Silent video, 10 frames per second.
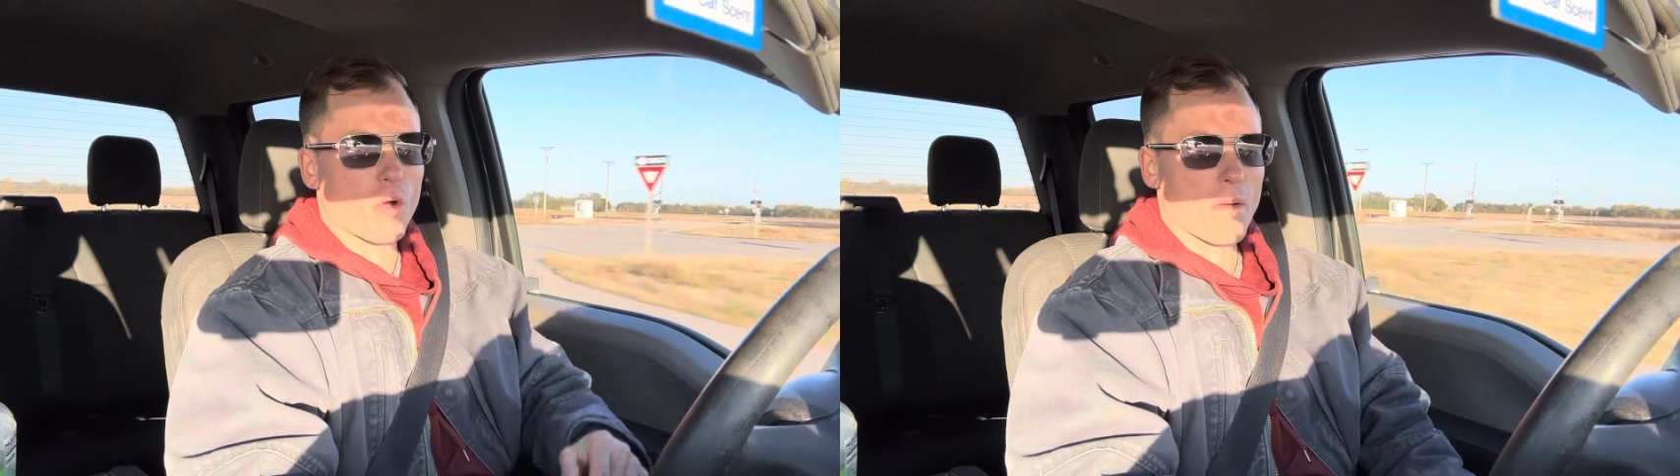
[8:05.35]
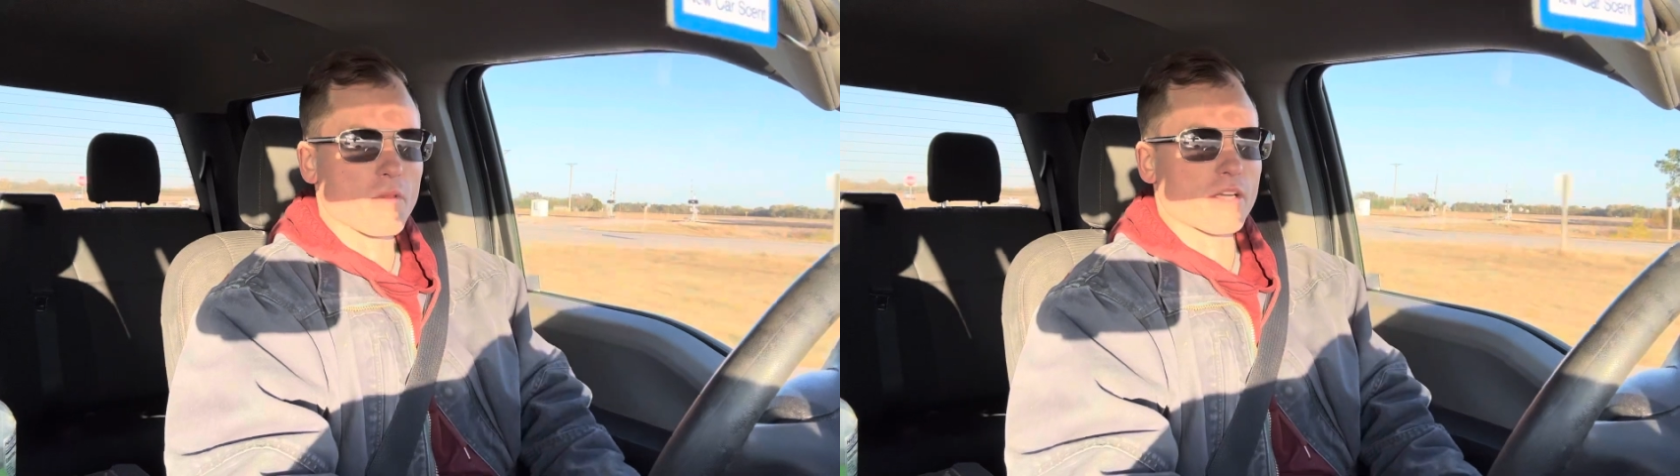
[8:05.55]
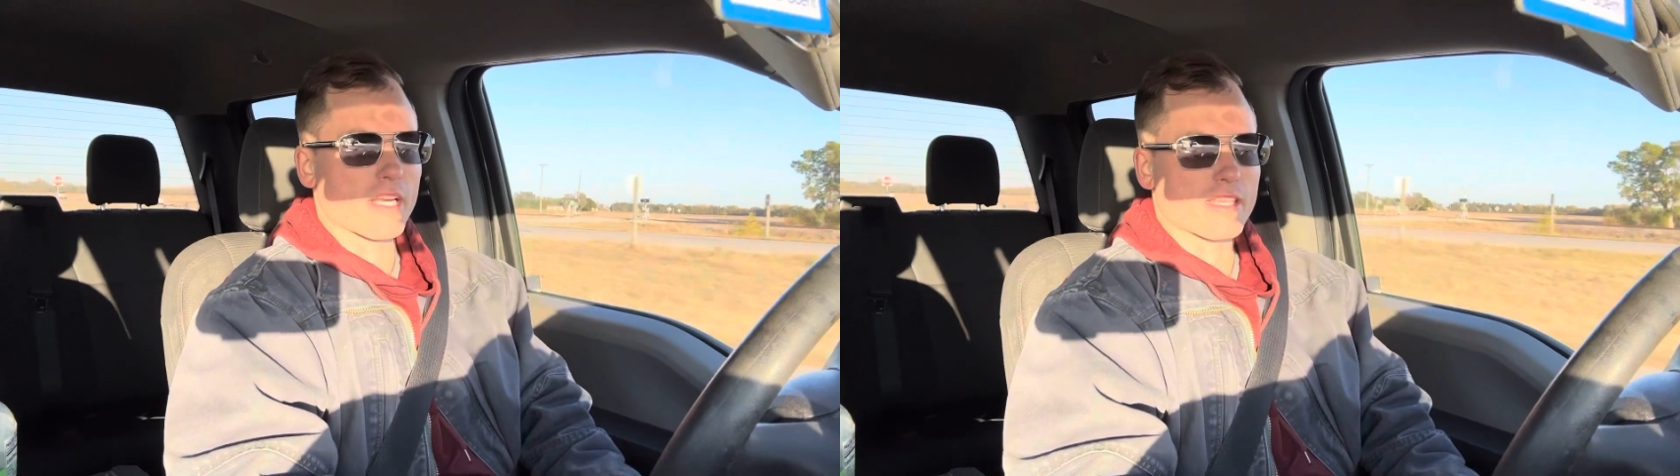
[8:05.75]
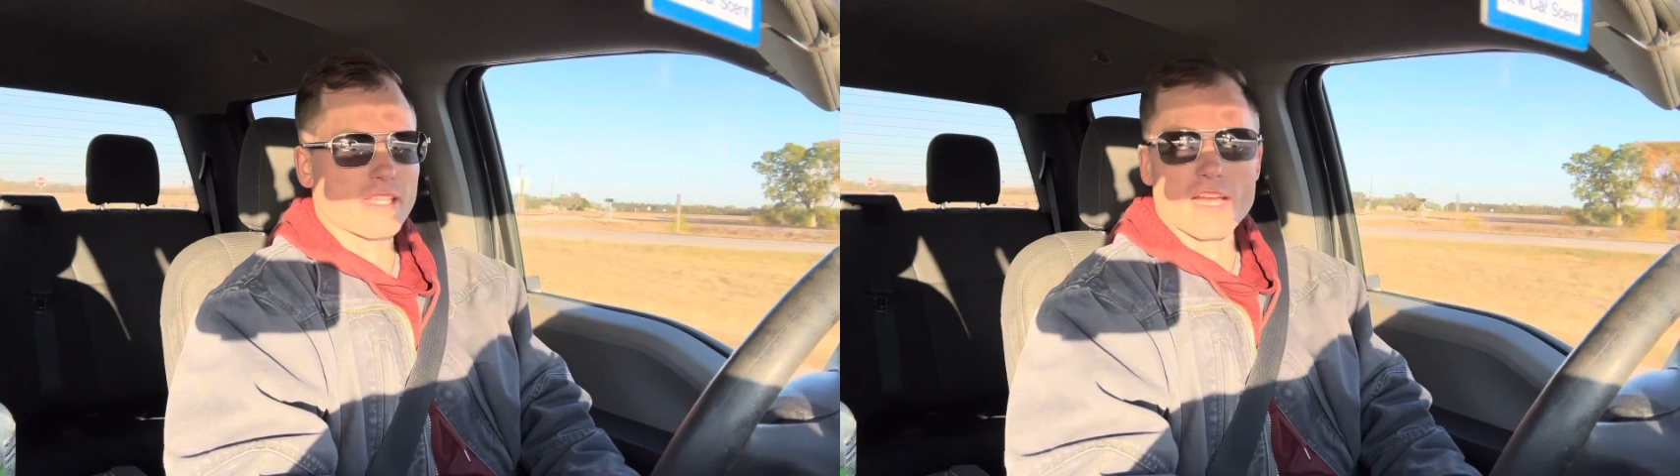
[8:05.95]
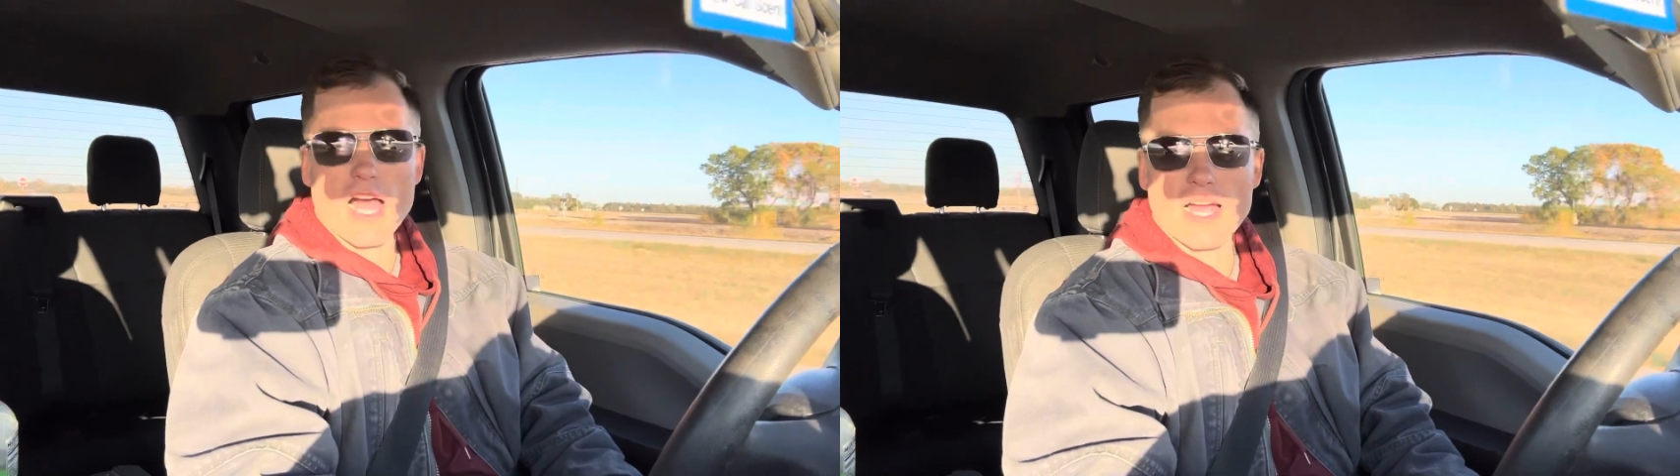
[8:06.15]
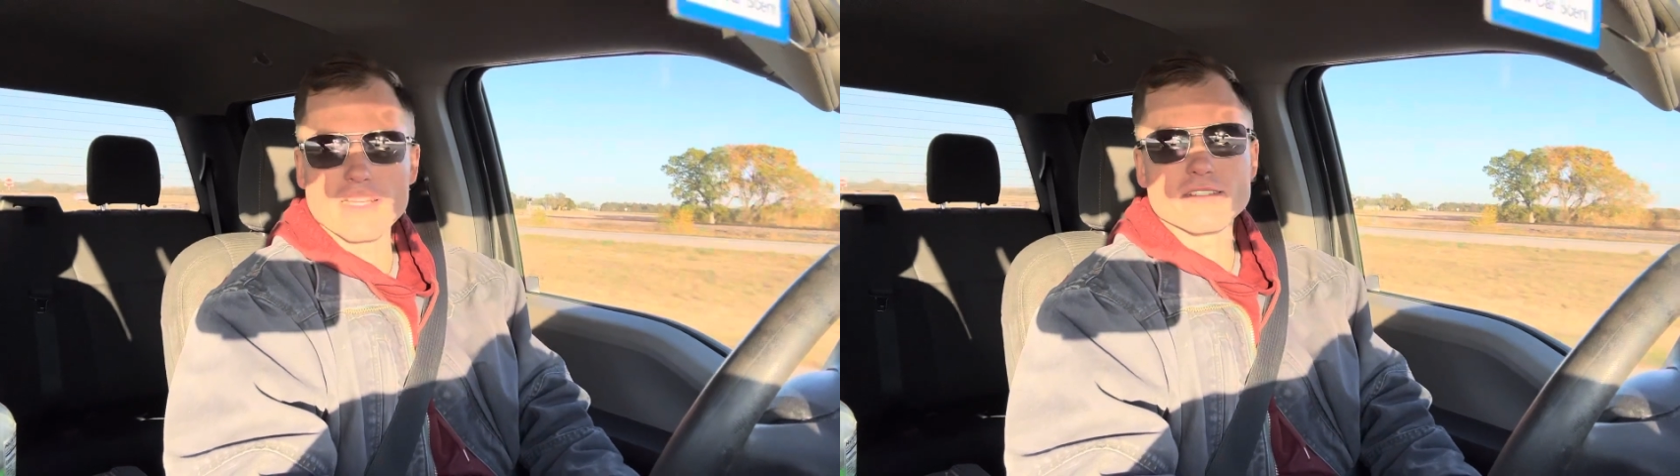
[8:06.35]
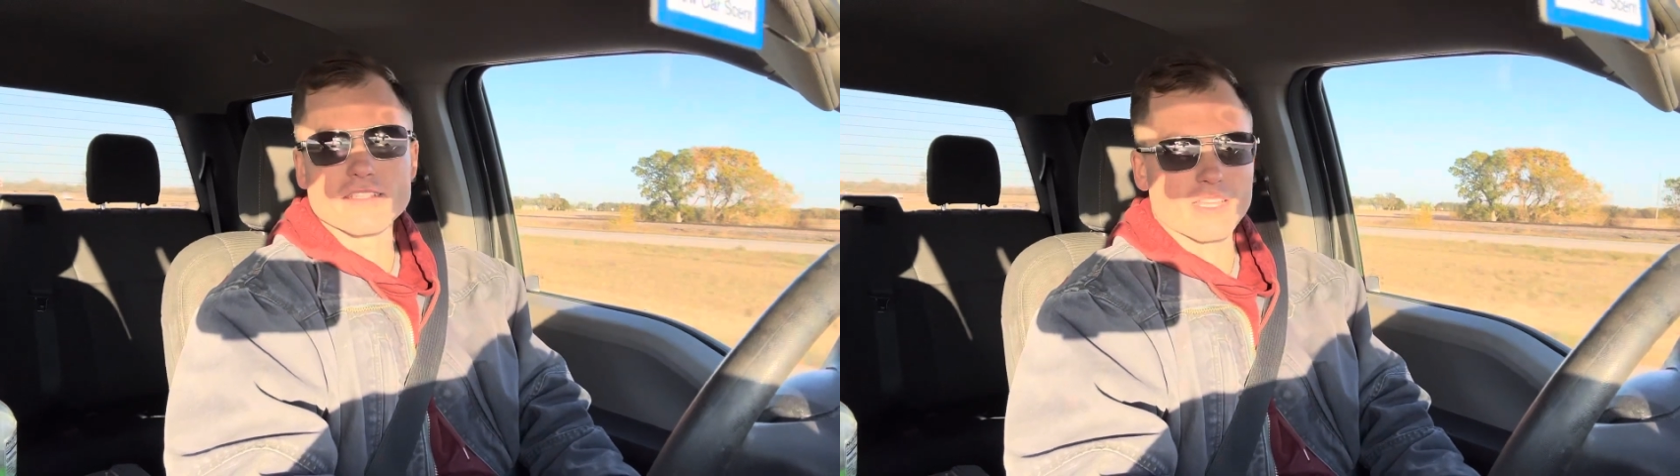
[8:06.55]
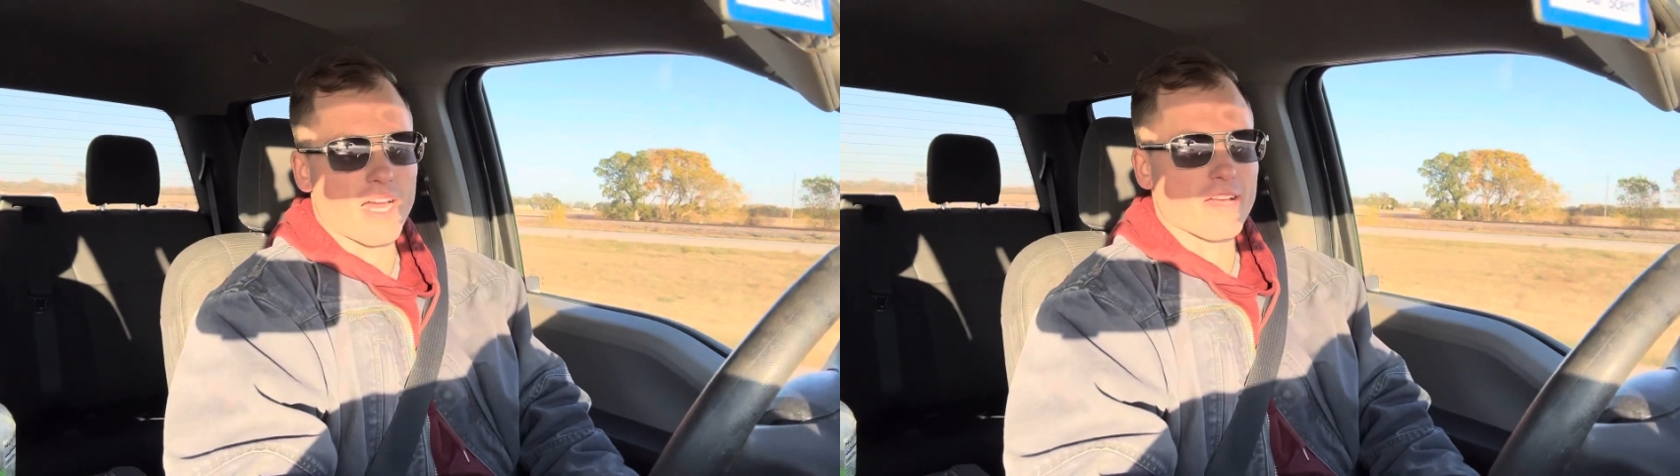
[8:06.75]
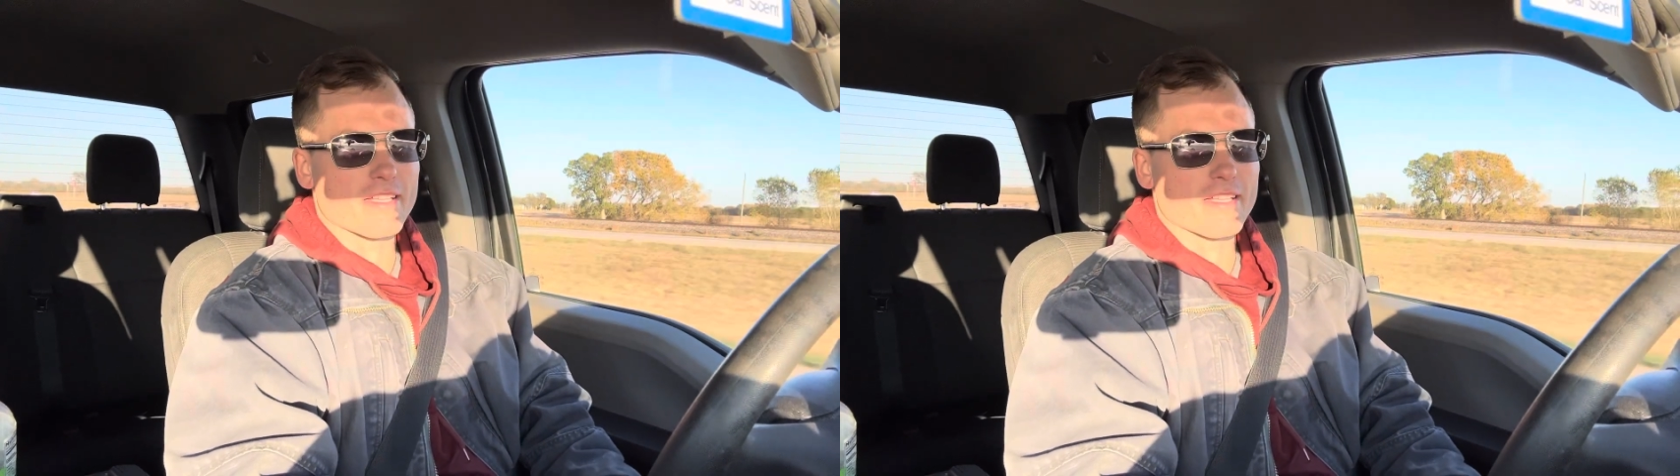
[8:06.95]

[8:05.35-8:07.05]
I'm looking at the guys at the